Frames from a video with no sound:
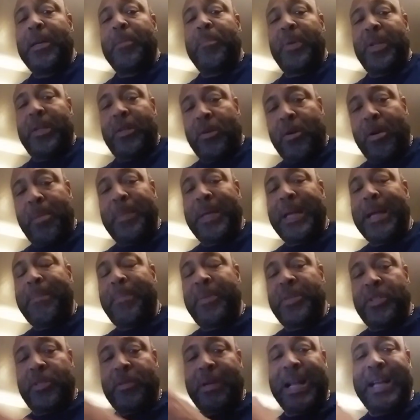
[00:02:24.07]
But normally I've
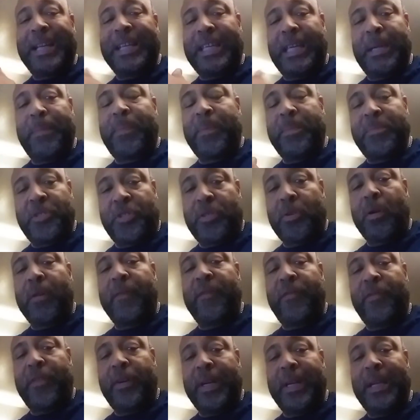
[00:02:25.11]
been trying to keep them short
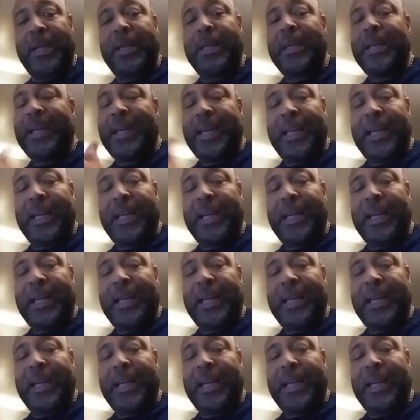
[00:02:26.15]
for you.